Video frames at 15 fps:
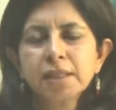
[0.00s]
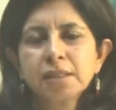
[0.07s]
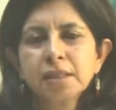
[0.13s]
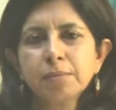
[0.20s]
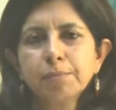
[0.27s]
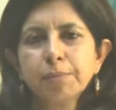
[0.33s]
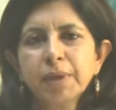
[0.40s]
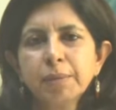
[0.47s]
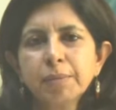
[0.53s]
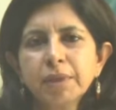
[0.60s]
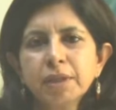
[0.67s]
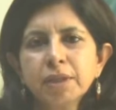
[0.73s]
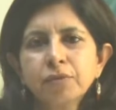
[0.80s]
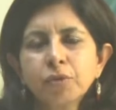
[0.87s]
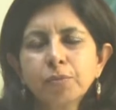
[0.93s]
some
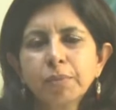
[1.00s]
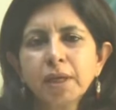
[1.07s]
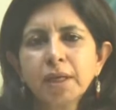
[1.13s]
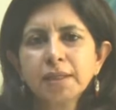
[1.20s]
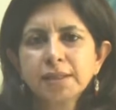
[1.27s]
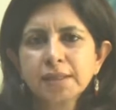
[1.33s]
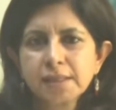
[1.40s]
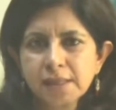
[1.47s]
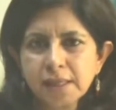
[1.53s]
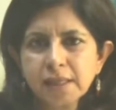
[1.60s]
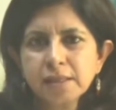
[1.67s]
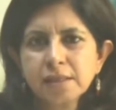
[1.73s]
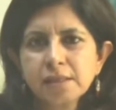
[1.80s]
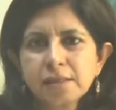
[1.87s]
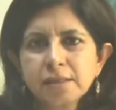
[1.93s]
payment for past
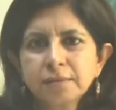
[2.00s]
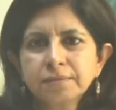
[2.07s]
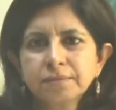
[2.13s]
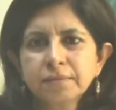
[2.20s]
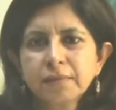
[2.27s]
sins.